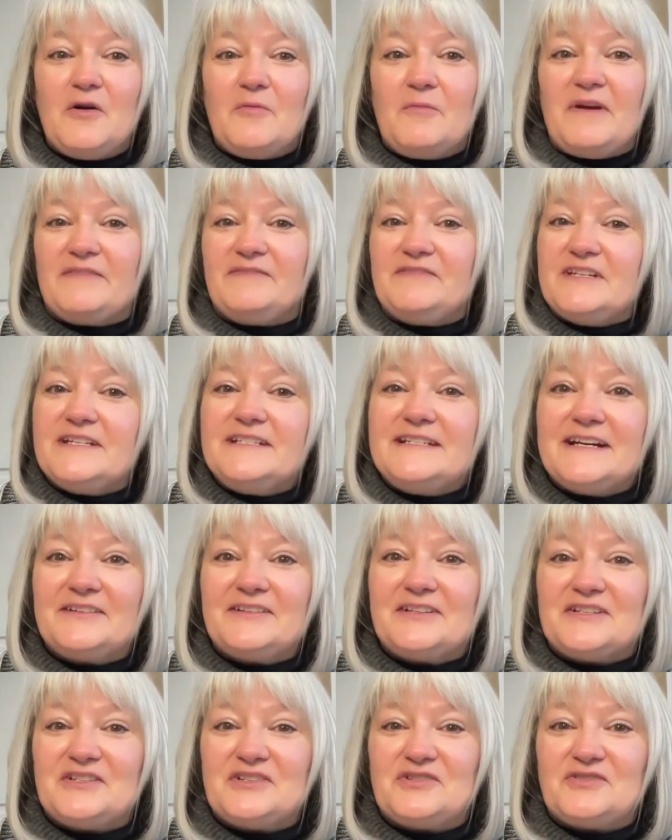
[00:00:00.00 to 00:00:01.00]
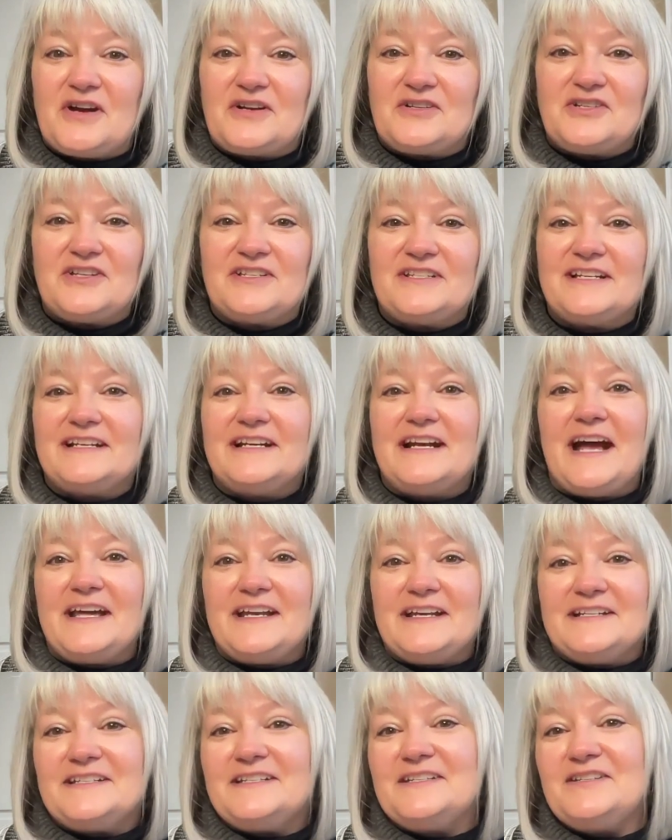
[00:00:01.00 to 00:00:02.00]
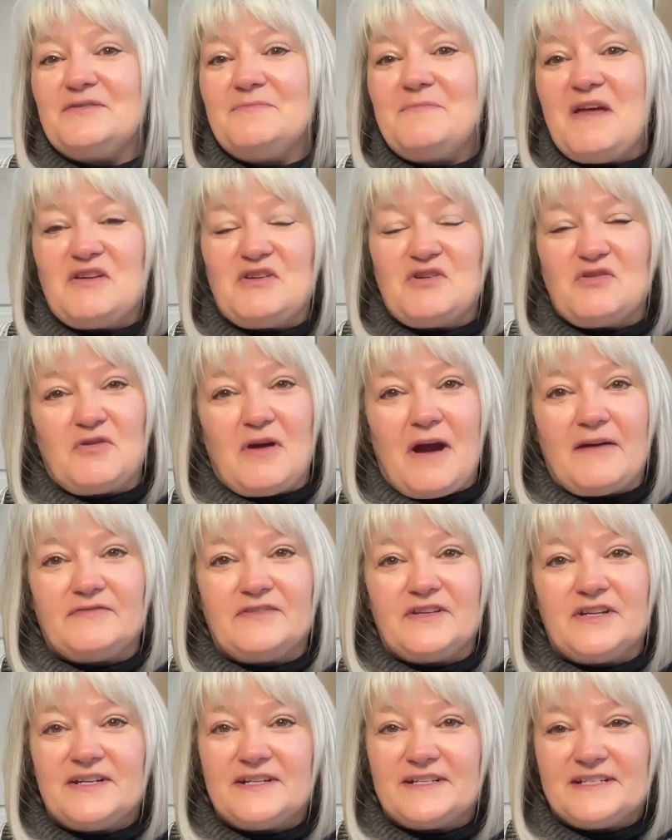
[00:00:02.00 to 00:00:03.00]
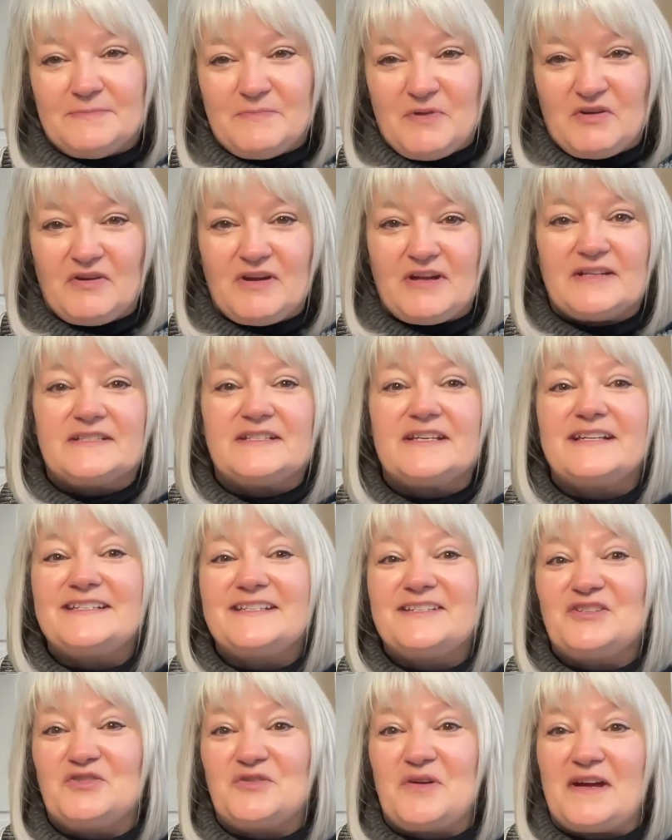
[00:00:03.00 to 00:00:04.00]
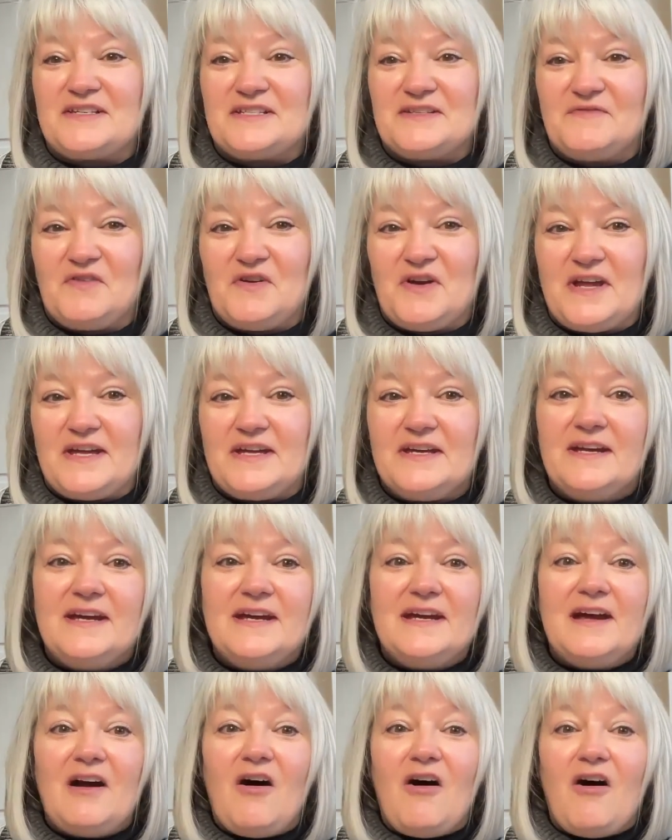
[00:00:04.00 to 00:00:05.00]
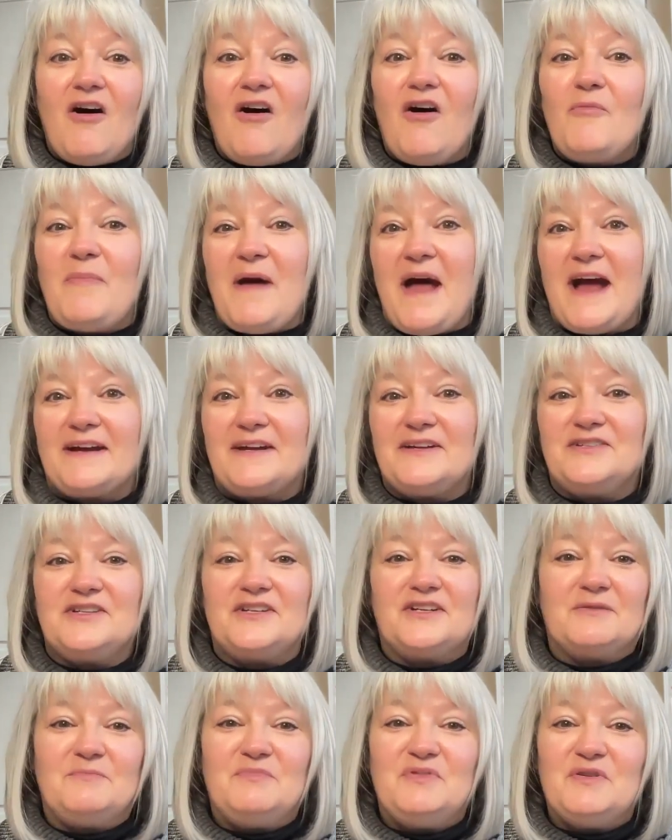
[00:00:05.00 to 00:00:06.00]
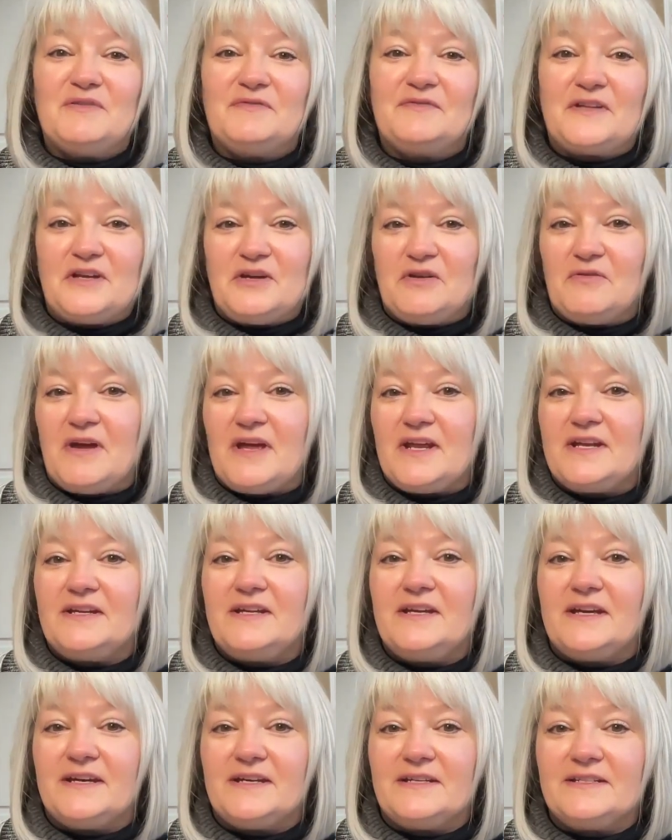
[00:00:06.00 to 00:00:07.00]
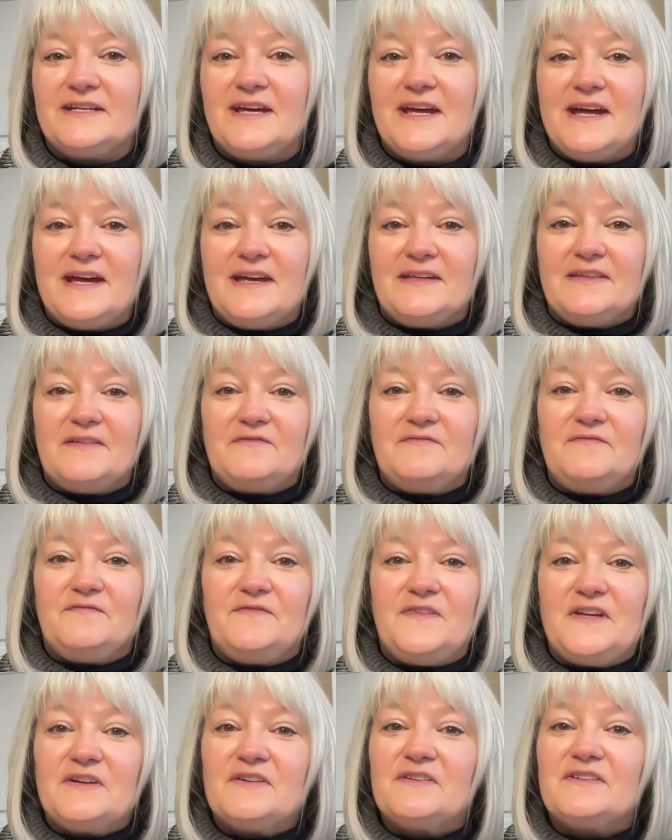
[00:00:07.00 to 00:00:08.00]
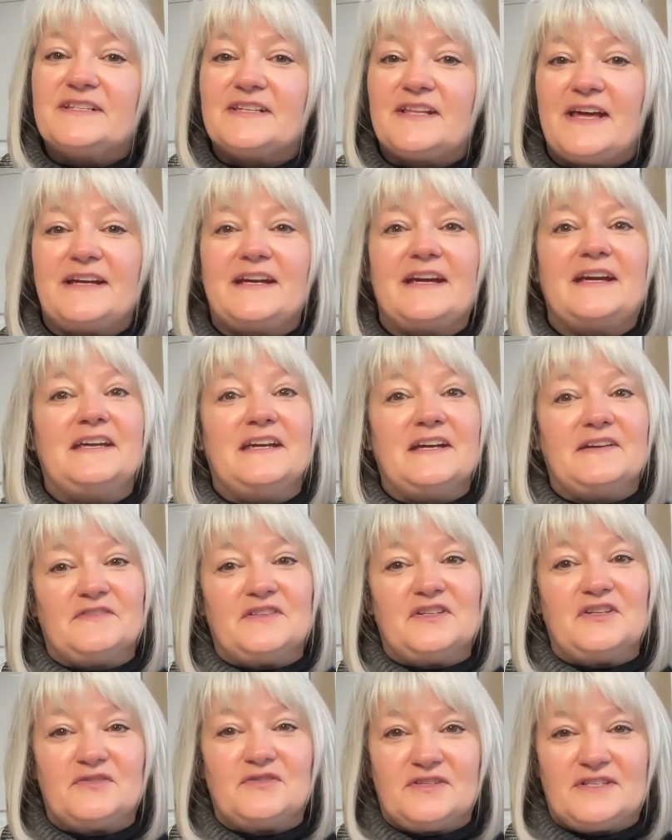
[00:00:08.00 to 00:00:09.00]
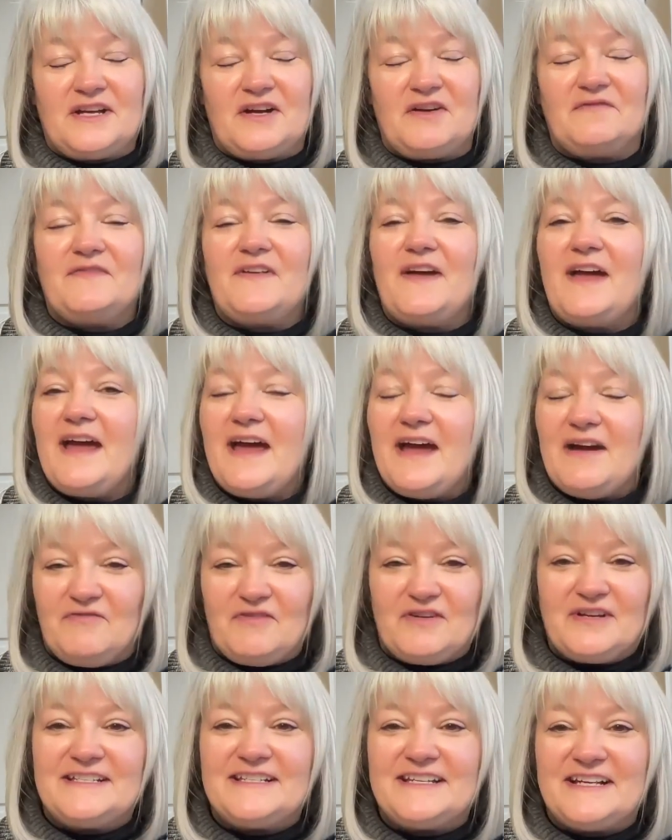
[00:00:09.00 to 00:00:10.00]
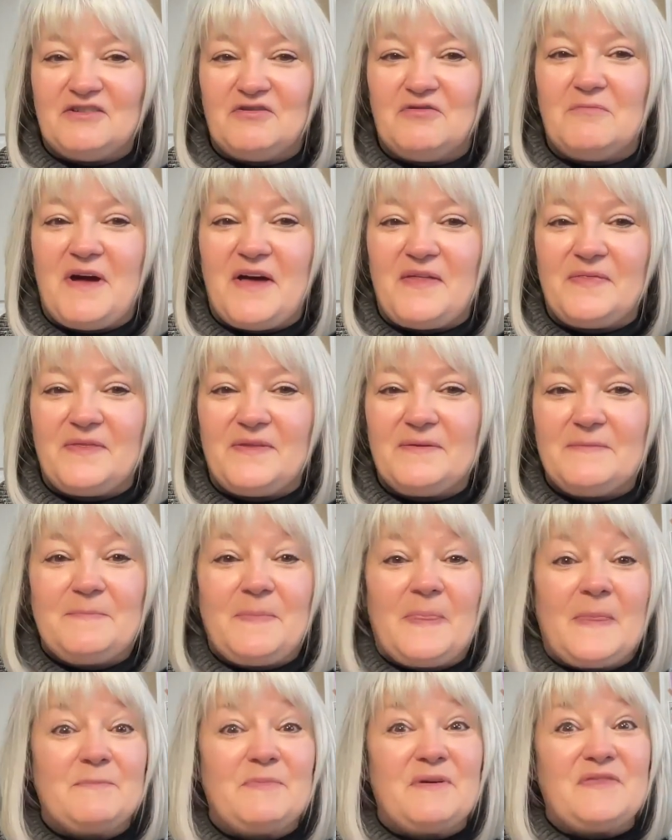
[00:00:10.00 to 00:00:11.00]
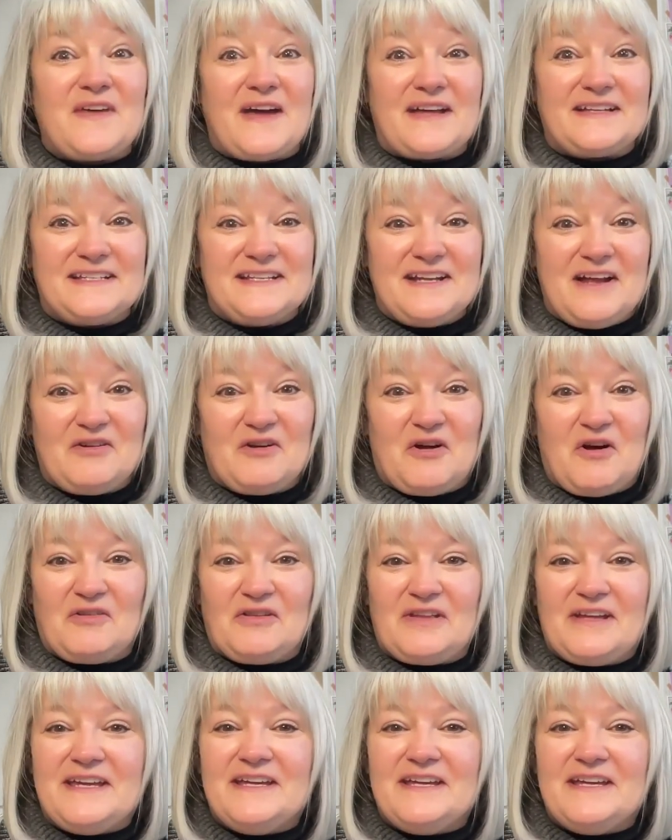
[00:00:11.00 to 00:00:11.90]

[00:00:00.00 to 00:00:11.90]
We have detailed instructions and guidance to make your crafting experience stress-free, all packaged in a beautifully created kit that feels like a gift to yourself every single month. But that's not all.